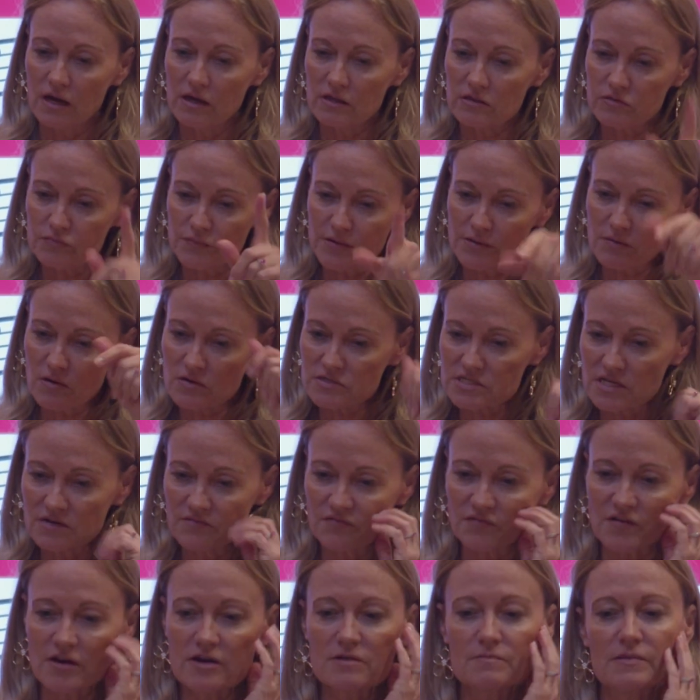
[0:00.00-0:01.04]
3 rows in
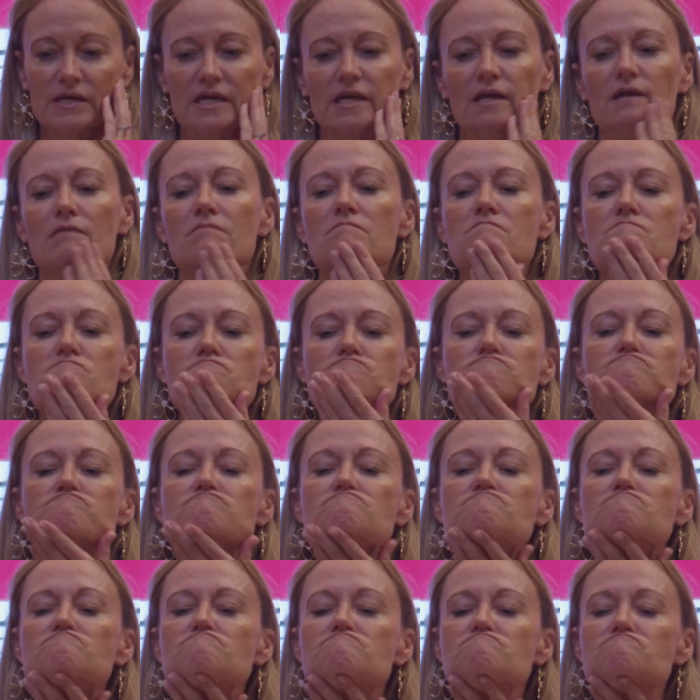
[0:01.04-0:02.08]
front of me
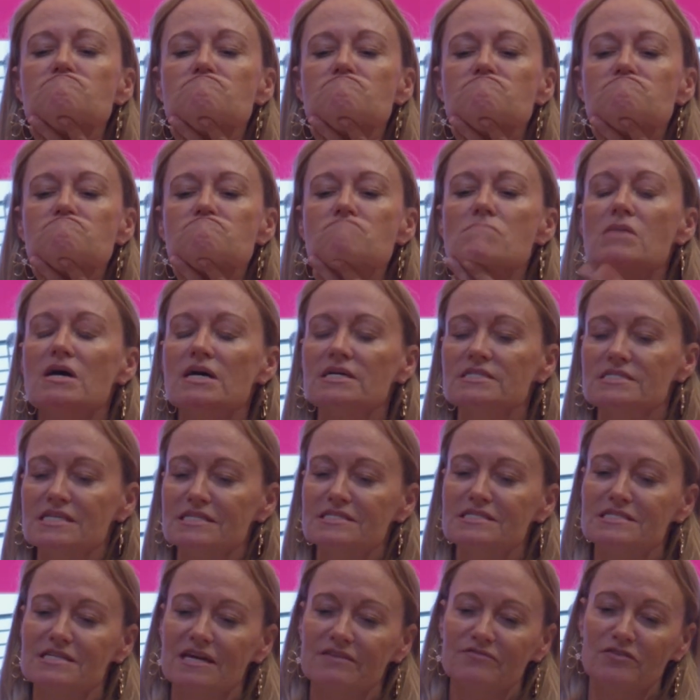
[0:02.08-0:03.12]

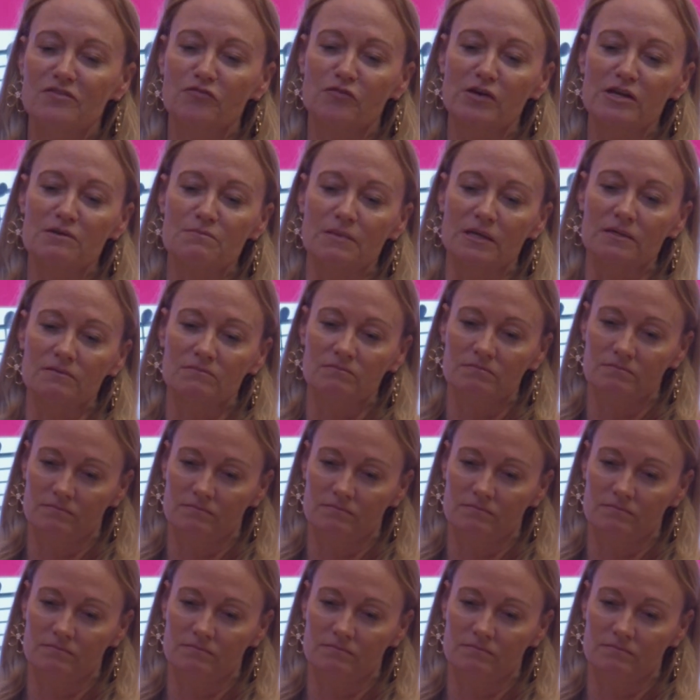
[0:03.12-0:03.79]
sits David Friedman.